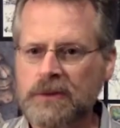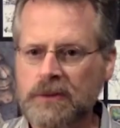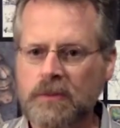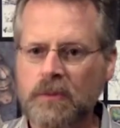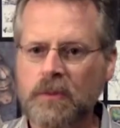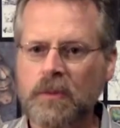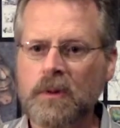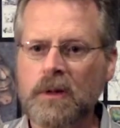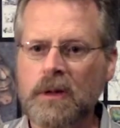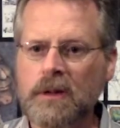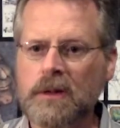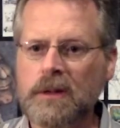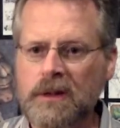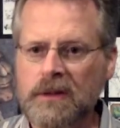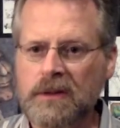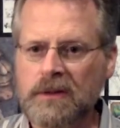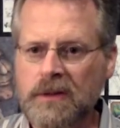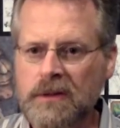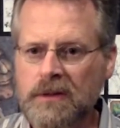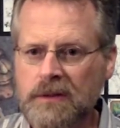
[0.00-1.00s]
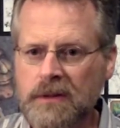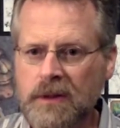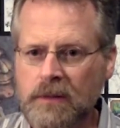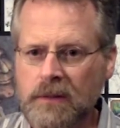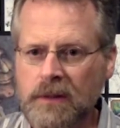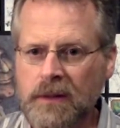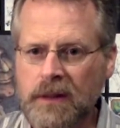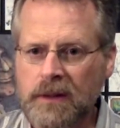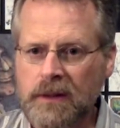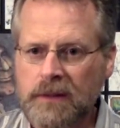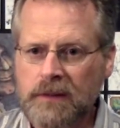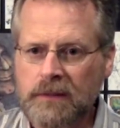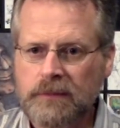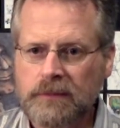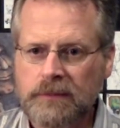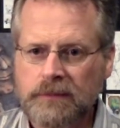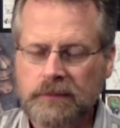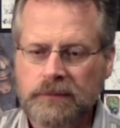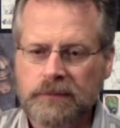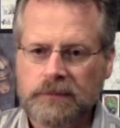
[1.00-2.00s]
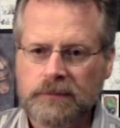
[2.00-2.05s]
of work that exists out there. Mm-hmm.